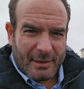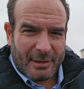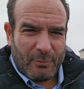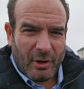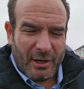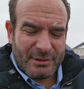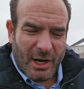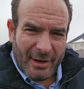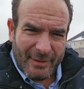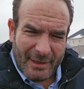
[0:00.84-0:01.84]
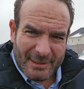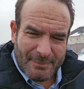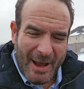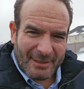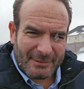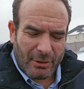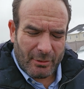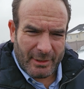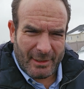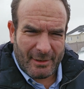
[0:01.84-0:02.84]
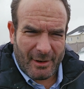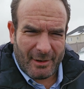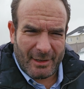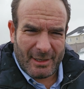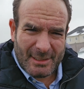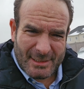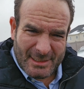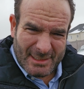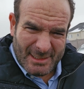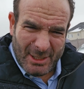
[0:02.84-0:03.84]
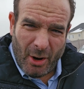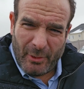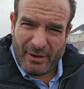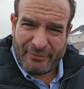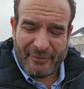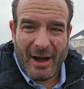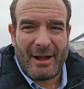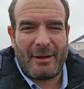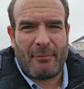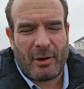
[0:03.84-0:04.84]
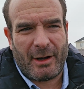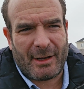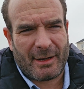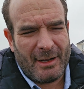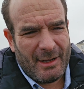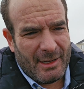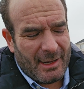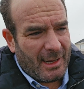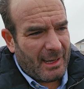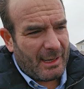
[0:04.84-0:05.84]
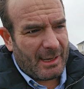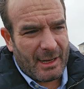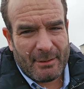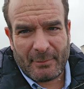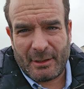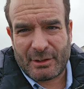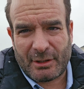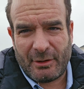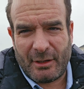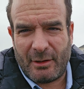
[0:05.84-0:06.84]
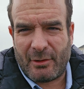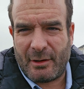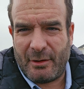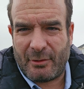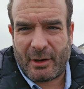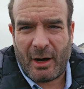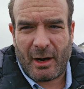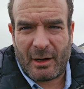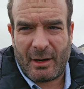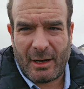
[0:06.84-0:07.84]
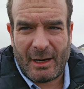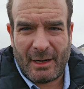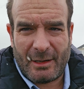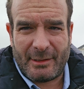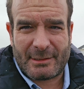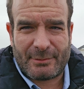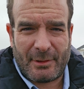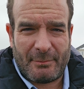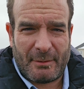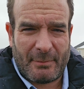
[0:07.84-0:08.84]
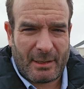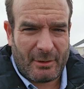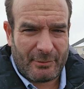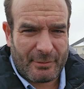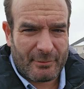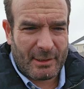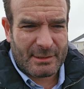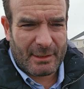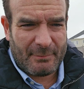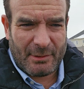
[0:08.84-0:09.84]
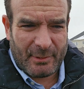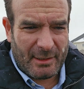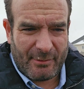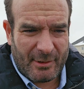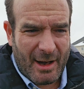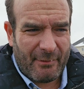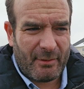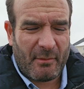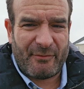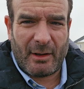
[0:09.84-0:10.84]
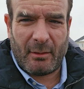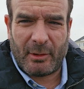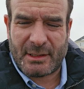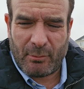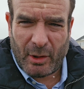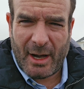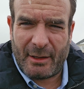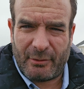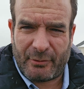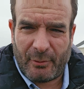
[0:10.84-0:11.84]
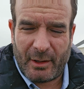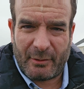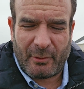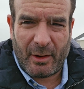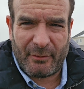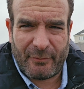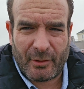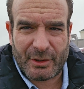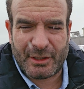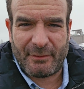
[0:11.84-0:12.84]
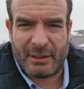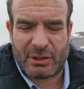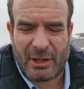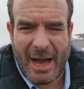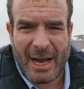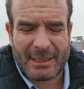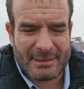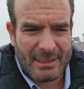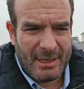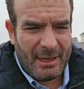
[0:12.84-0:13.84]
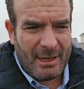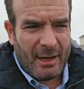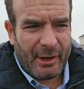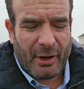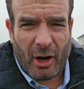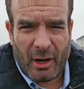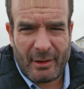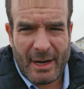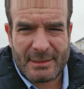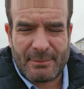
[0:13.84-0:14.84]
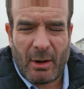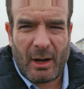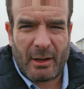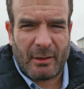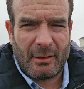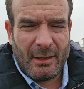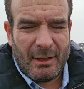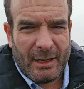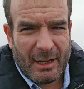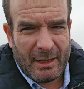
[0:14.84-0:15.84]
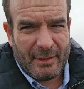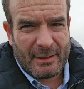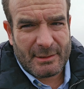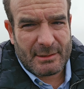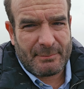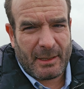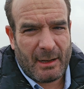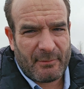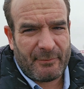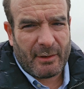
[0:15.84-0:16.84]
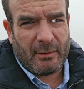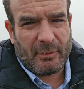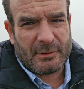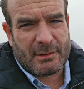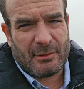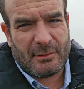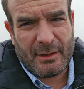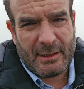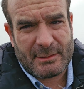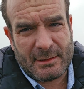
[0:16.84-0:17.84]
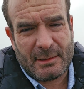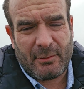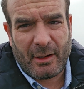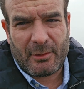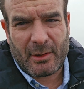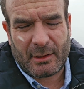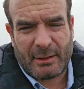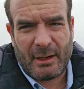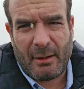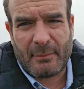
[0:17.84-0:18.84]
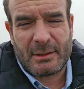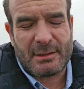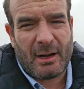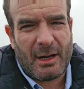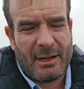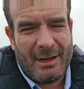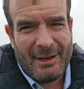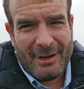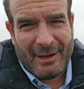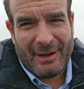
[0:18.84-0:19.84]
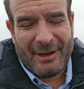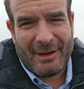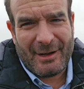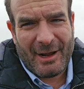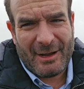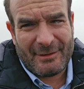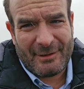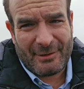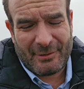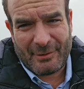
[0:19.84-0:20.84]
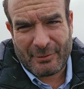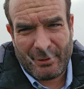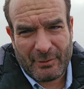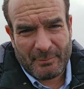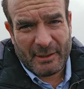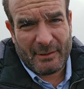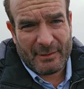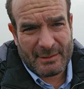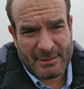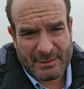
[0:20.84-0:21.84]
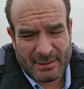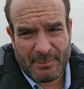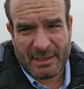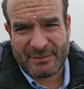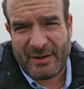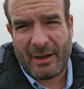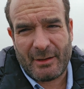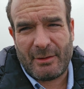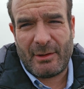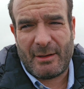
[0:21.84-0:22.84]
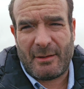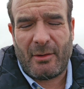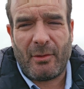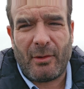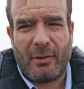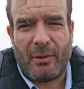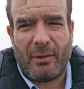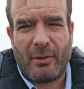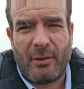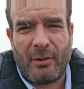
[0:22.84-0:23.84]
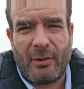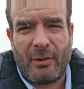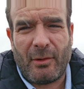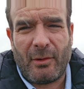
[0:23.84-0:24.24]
Good morning, Jonathan. It's Matt Stone here on a snowy Friday morning, and I am going to show you your new car. Uh, this would have been my go-to originally, but we never have them available. It's a brand new 2024 Chevy Trax, an RS model uh, that just became available. So this is the one I worked the numbers on, and I think you're going to agree with me that this is the best value in the whole car market